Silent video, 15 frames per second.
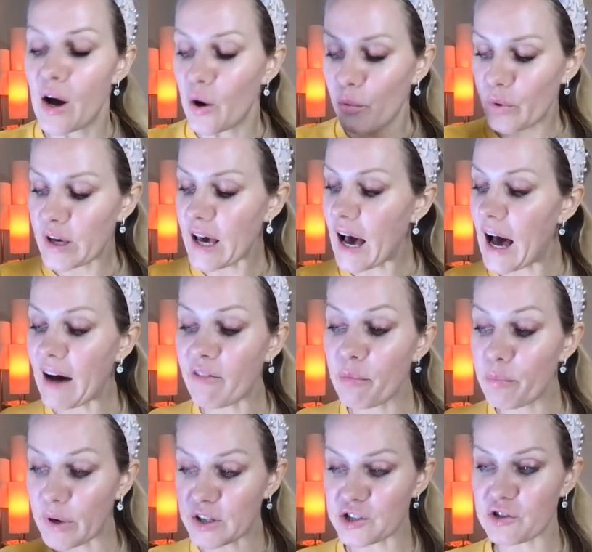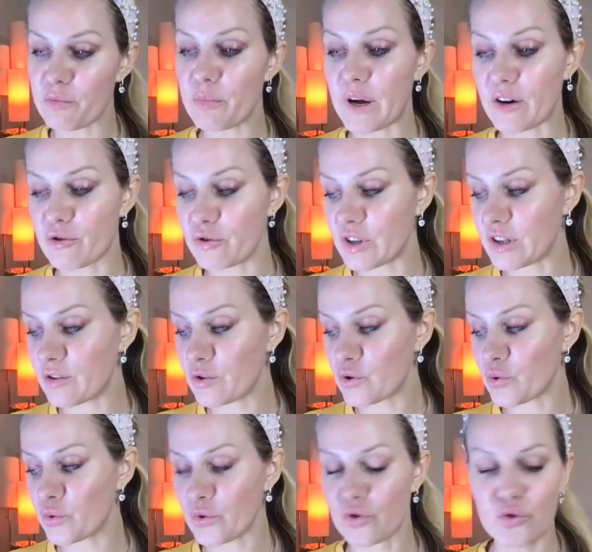We have a bunch of microneedle tools.